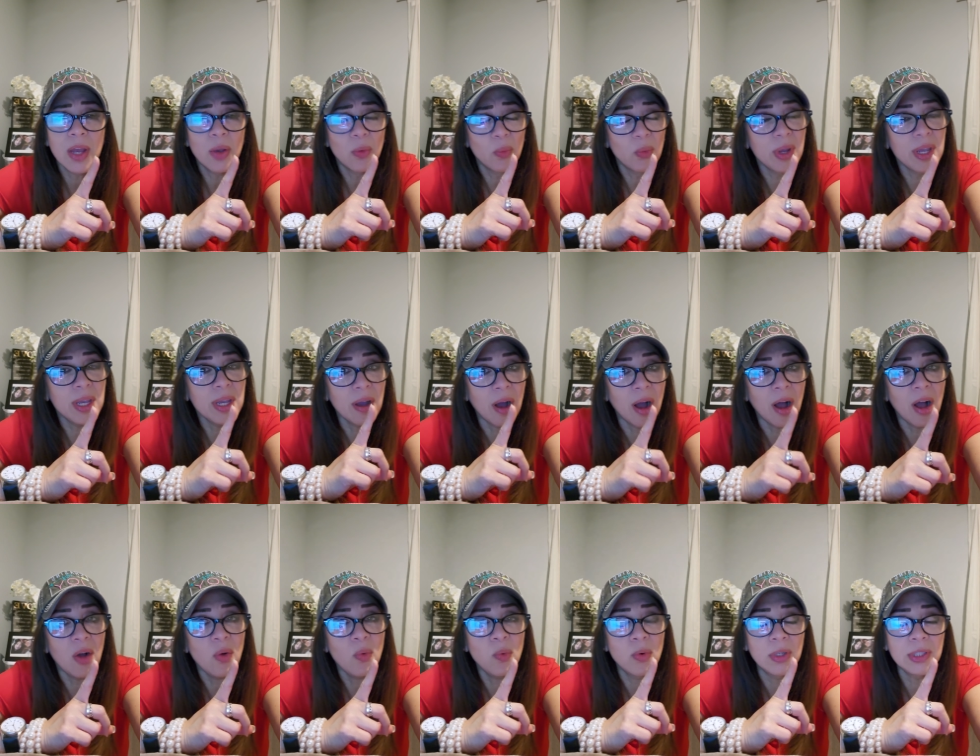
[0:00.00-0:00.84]
We
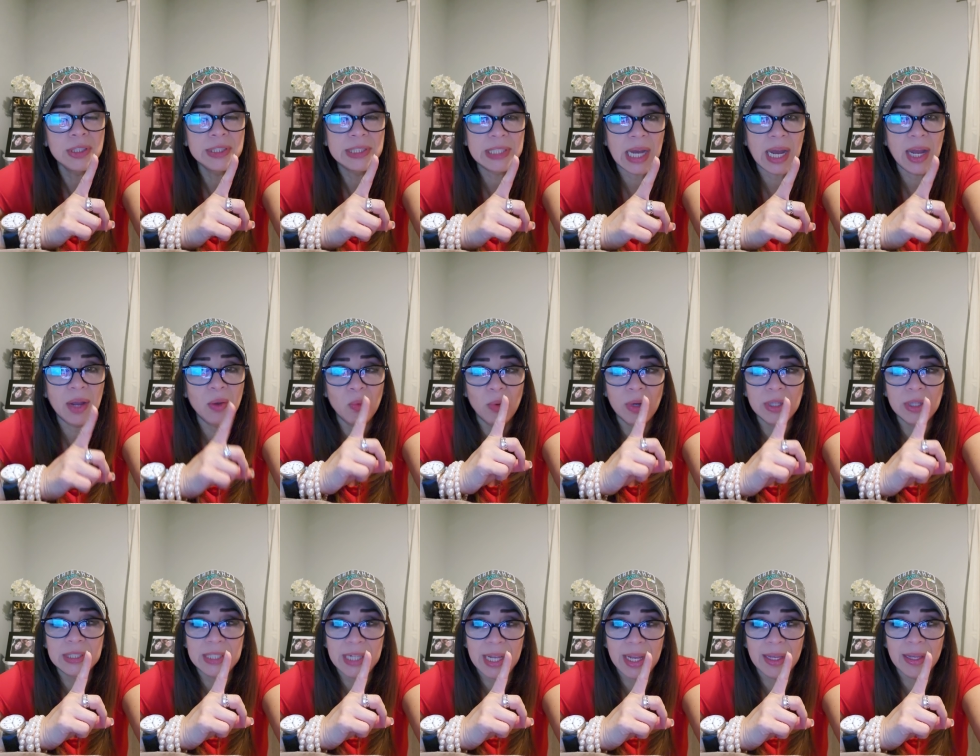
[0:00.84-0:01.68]
all will die
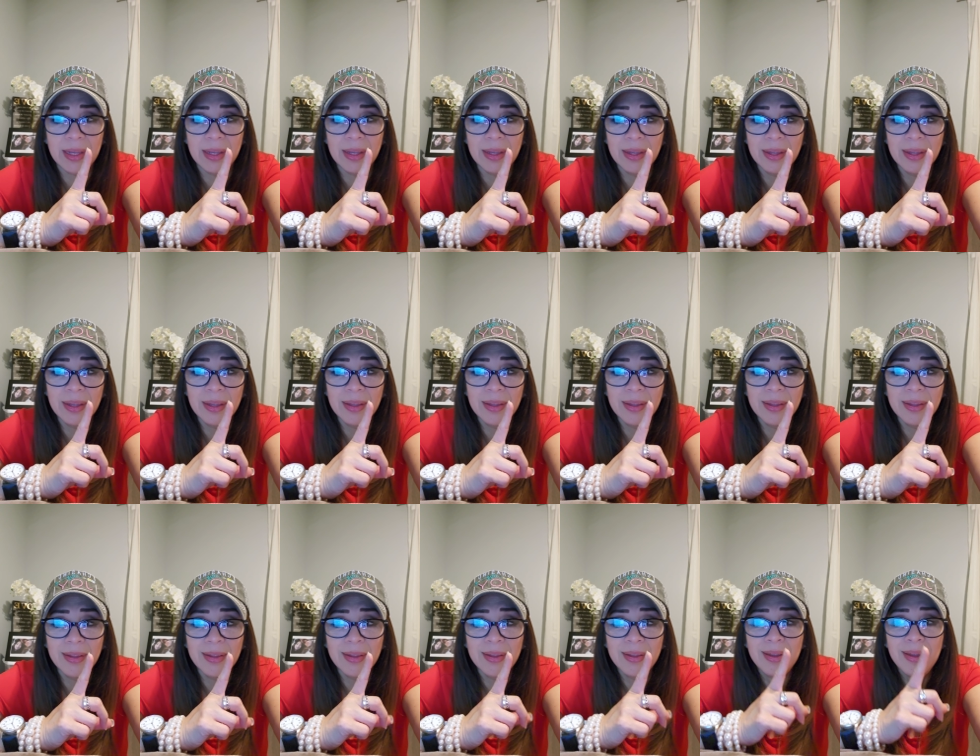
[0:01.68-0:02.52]
one day.
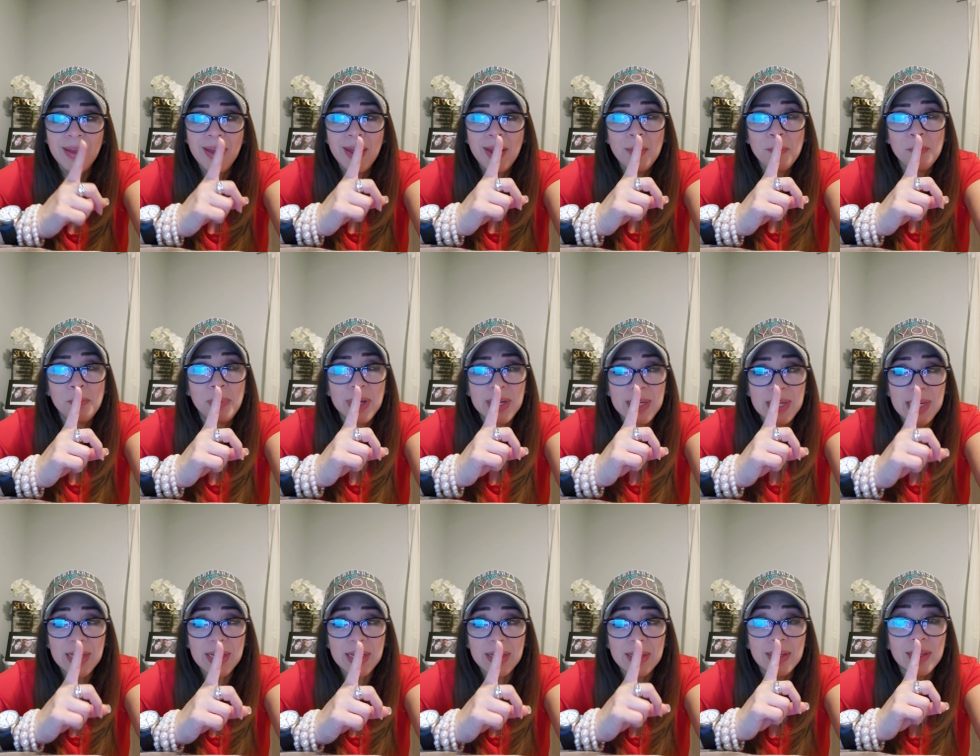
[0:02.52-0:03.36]

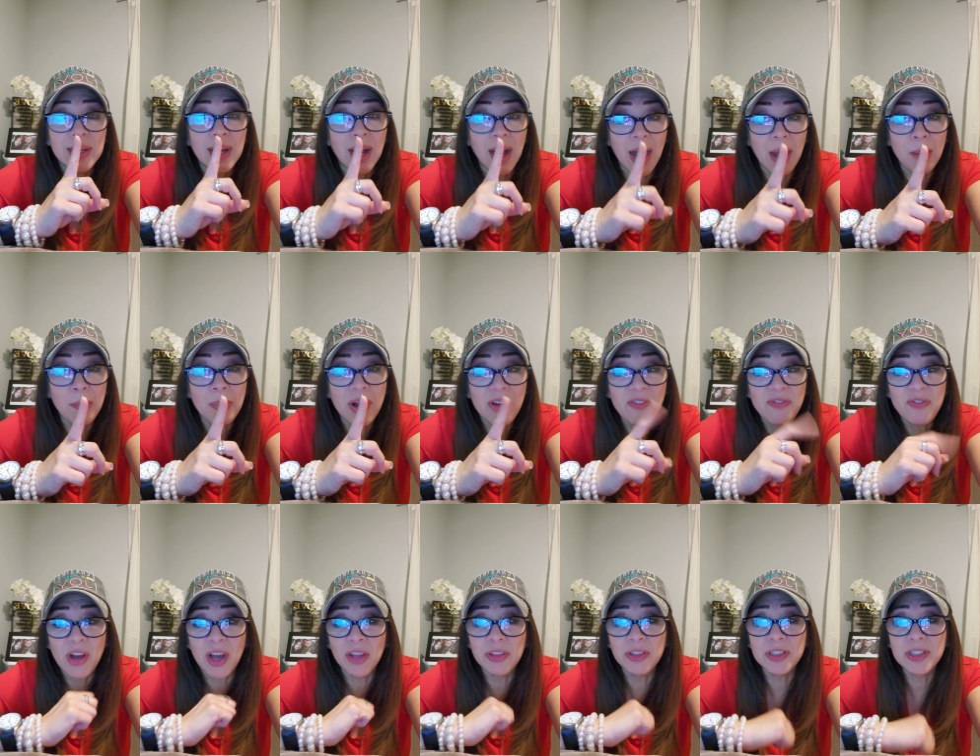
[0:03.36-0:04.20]
But Abba,
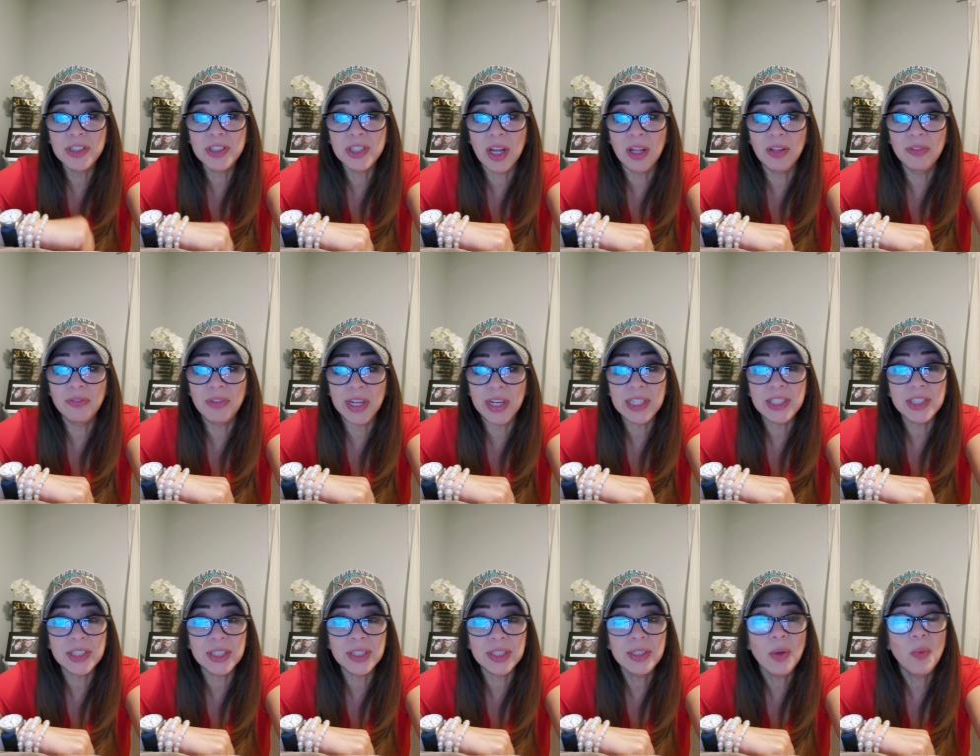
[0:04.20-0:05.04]
Father's
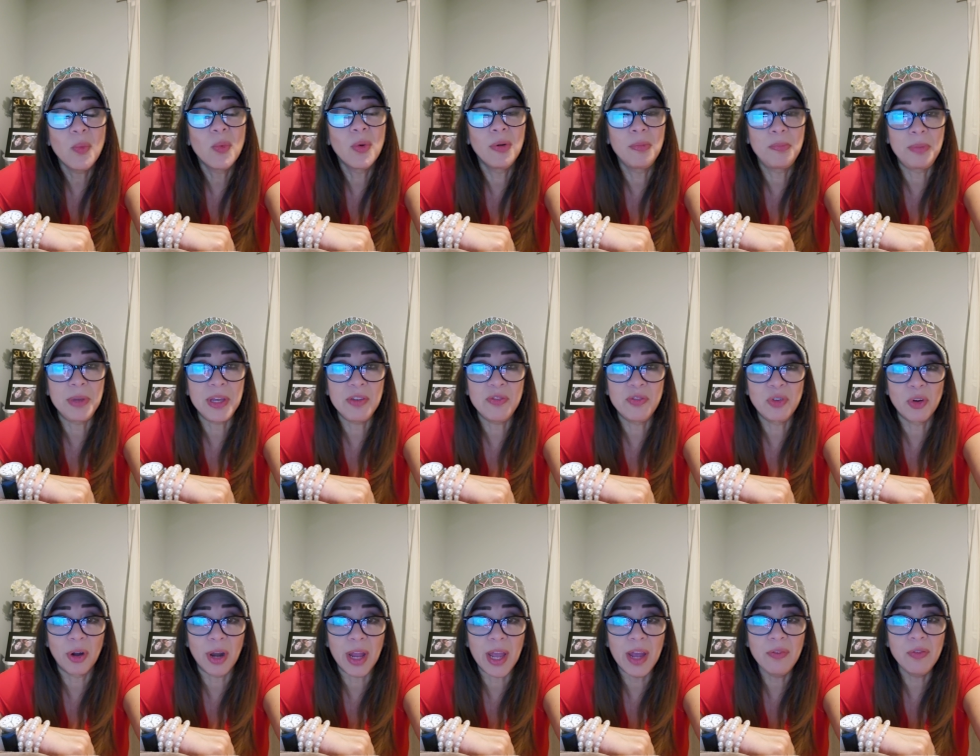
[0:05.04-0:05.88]
salvation will be
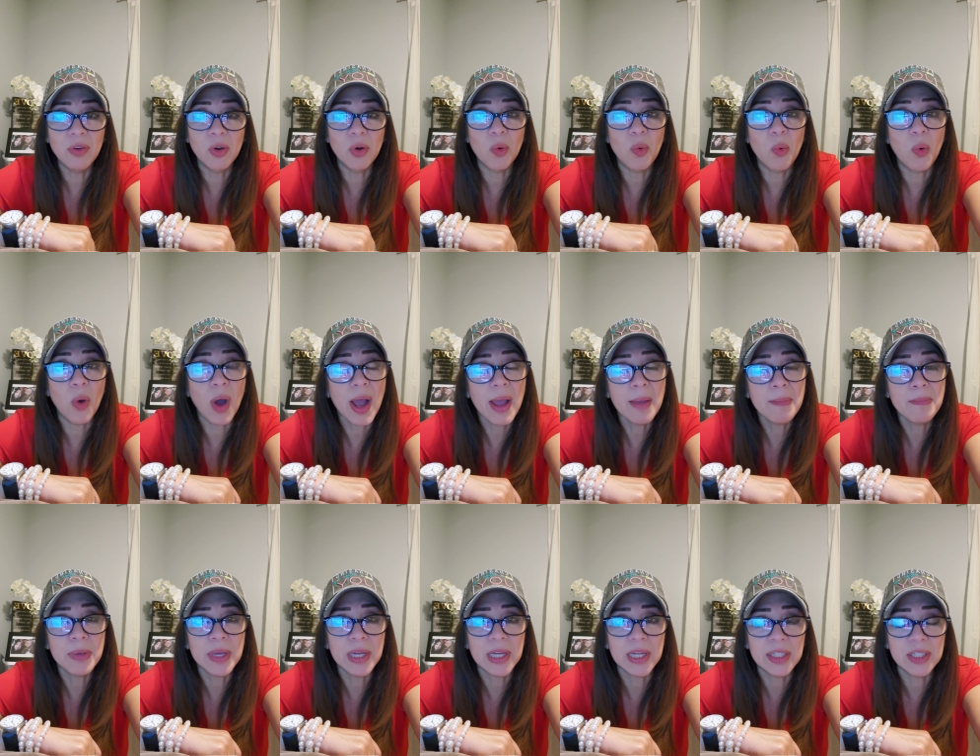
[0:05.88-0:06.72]
forever. Why?
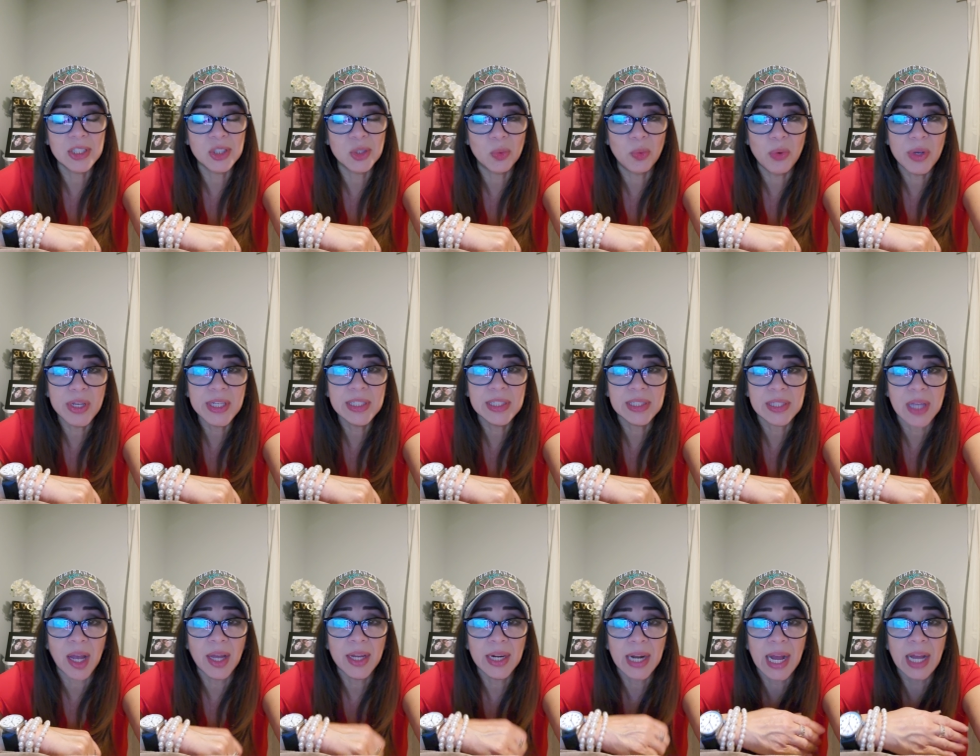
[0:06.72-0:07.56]
Because we
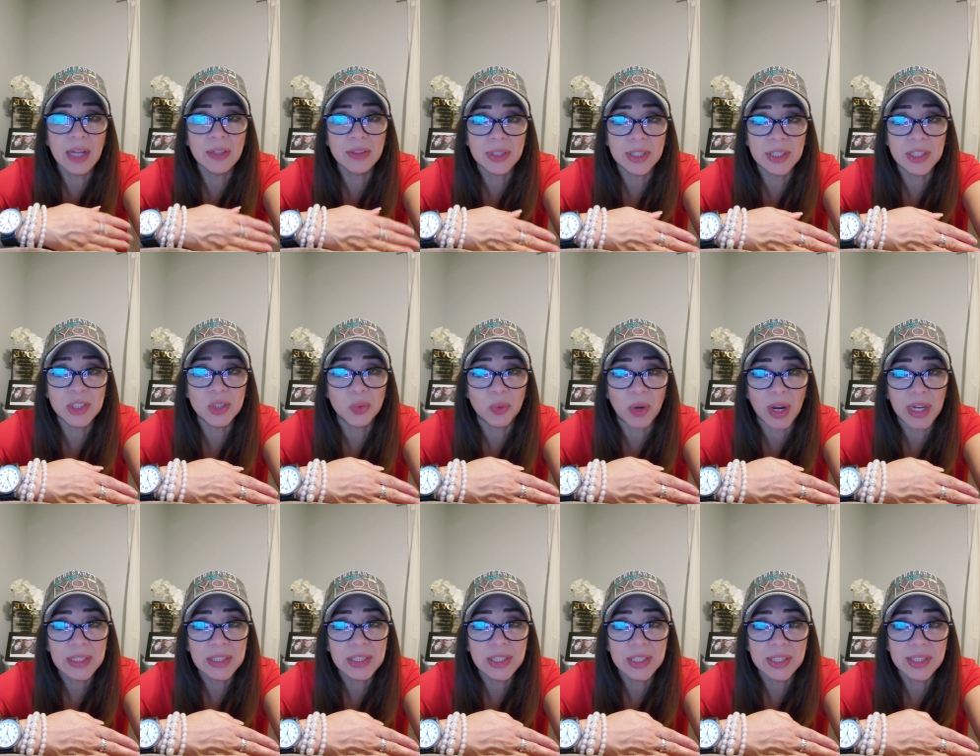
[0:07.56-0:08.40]
sought out this
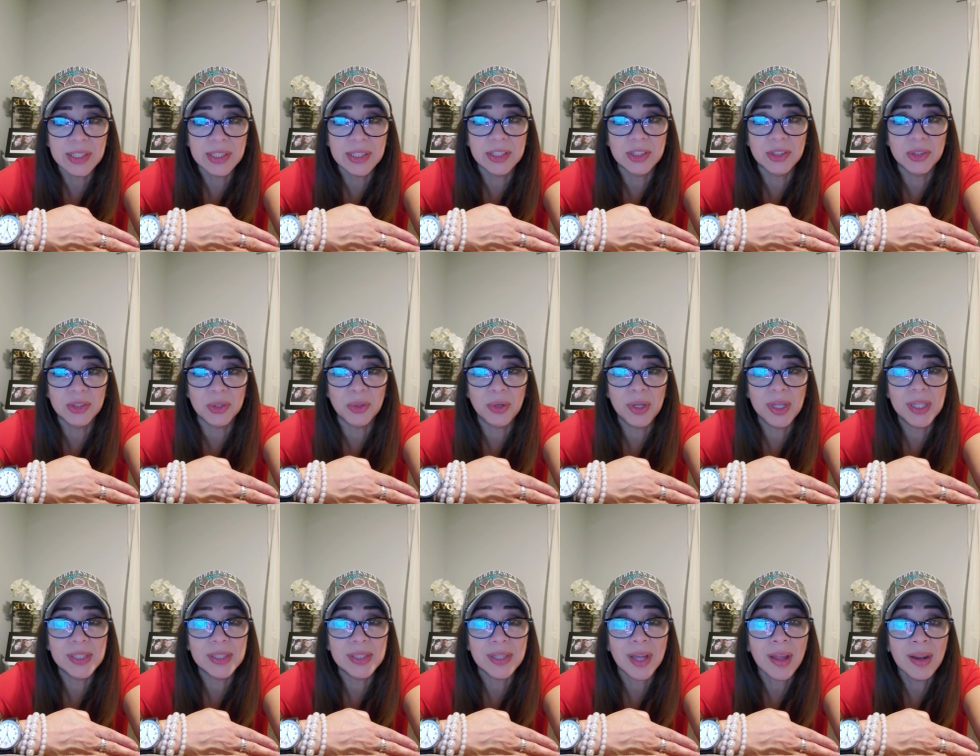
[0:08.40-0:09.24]
righteousness through
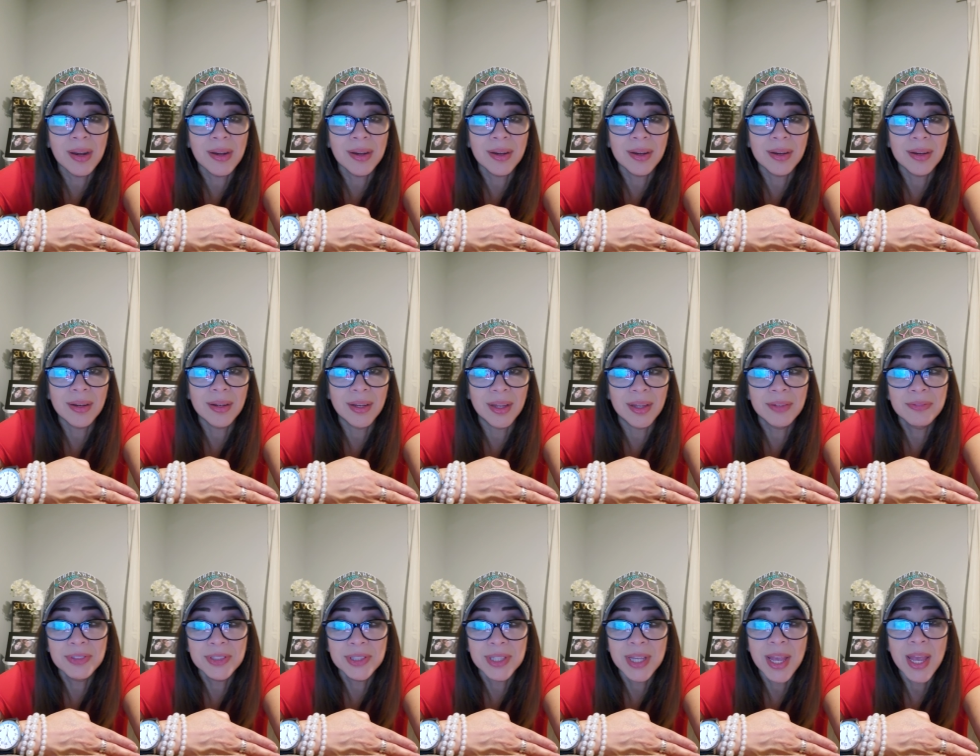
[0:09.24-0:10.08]
his son
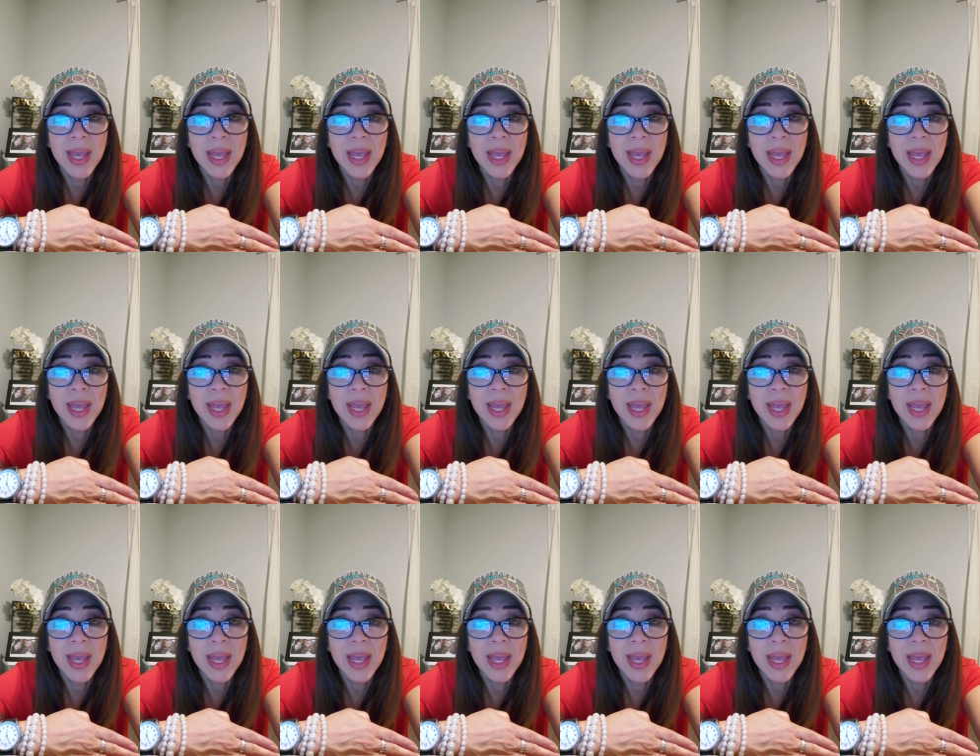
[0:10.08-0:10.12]
loves.